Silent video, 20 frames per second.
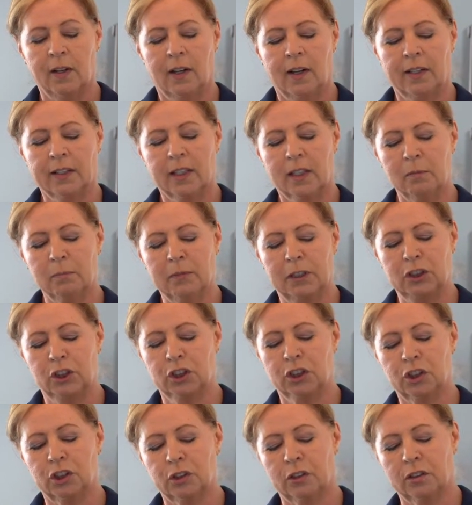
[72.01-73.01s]
I keep my
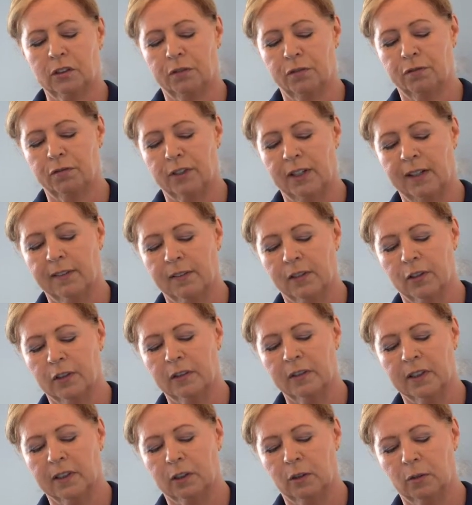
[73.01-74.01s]
ginger in the
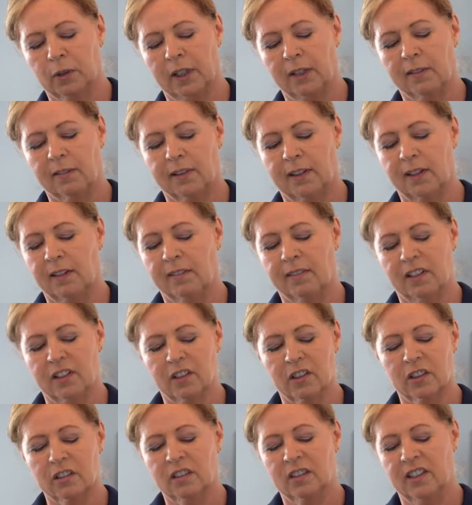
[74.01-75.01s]
freezer. It grates
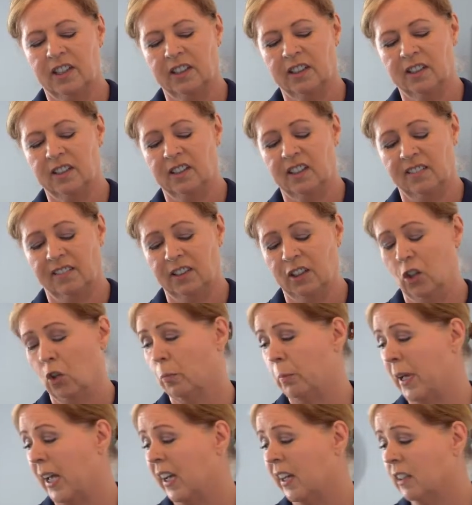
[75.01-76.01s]
easier and it doesn't go
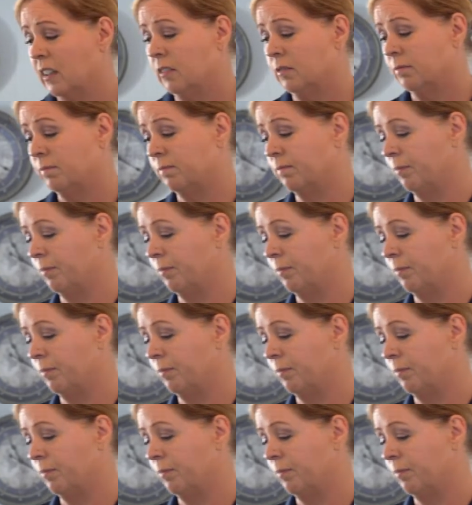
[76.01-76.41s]
bad.